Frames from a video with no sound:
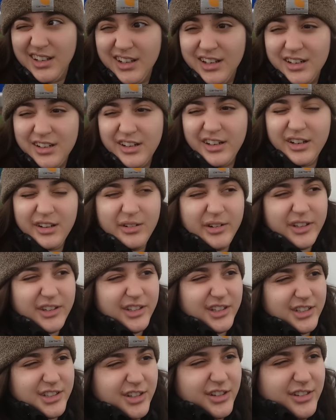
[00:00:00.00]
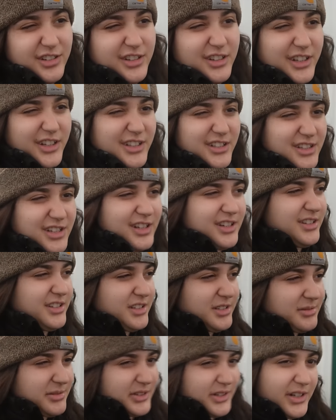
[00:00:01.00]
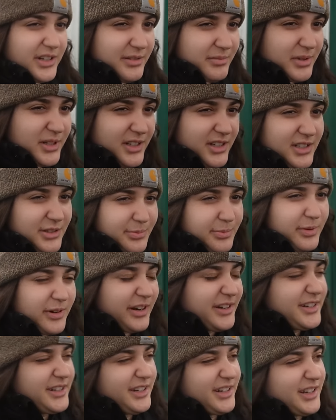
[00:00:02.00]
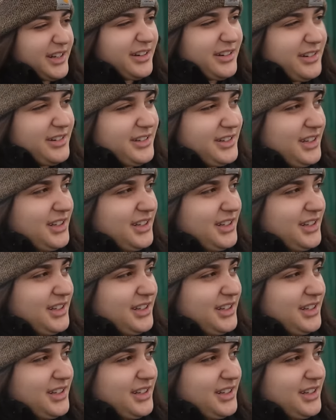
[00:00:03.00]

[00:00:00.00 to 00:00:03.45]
I don't know when they turned the lights on this morning, but it's bright now.